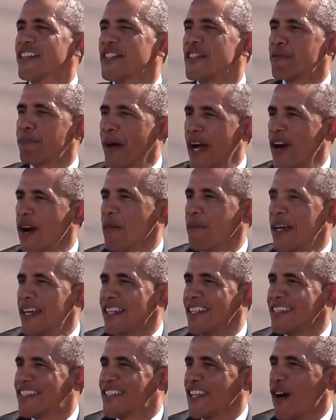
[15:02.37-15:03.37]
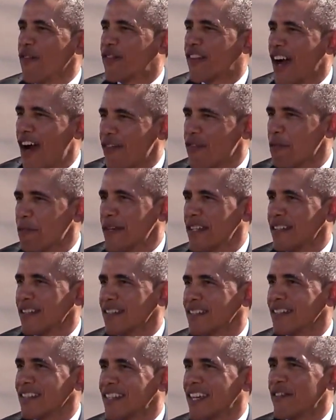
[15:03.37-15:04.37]
experiment in self-government
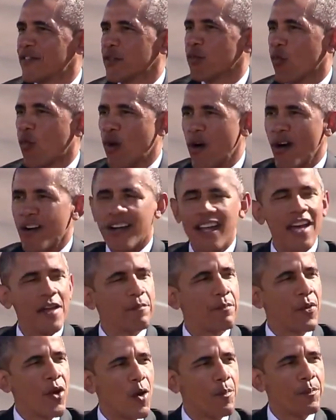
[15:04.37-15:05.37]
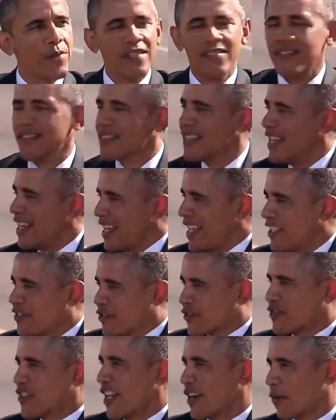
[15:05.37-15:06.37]
gives work and purpose to
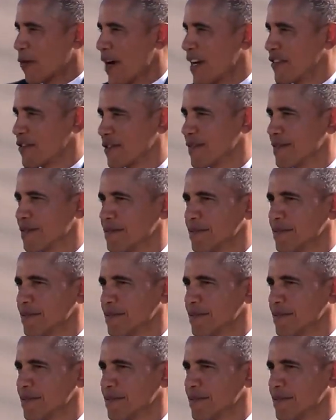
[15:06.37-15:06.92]
each generation.